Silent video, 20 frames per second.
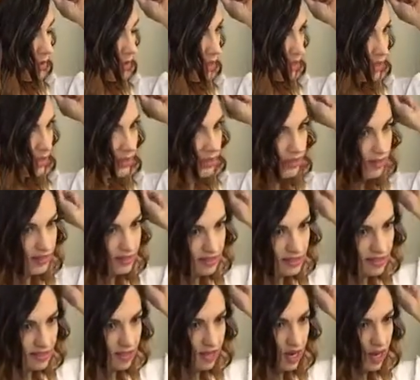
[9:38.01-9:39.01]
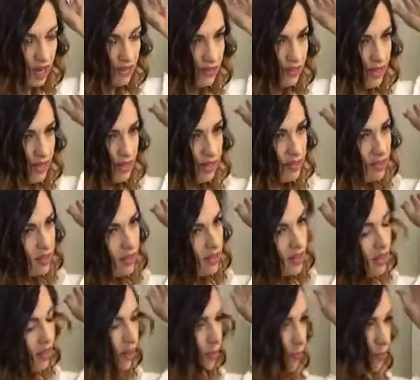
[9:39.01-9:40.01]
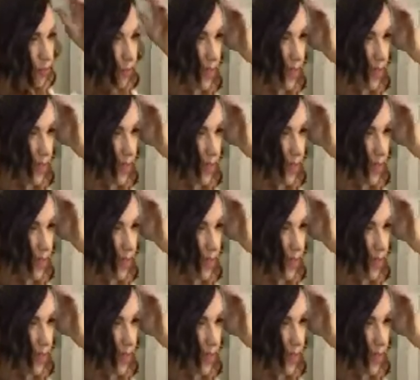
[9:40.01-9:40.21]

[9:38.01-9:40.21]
I gotta see. I like the